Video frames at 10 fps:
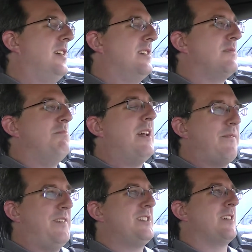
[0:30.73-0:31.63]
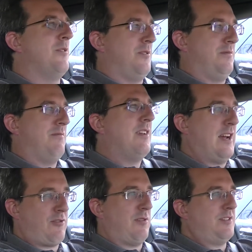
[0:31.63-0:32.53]
is metaphysical
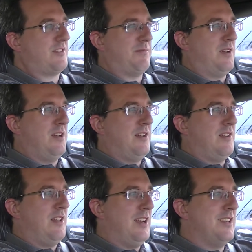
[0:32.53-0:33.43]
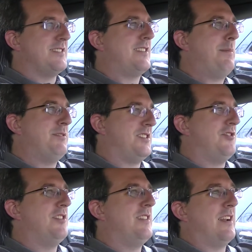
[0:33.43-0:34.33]
naturalism. That is, the
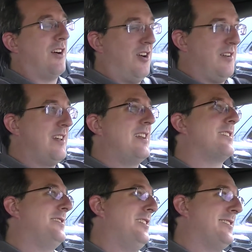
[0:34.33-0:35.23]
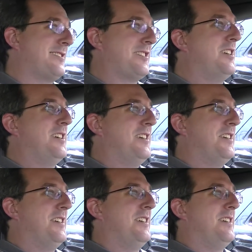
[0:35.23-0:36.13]
position that all that exists
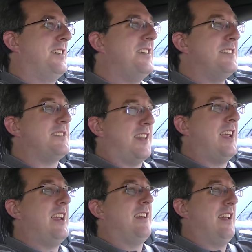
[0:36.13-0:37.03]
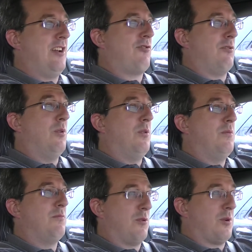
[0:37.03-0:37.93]
is the natural
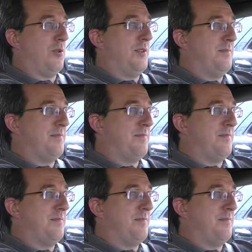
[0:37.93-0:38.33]
world.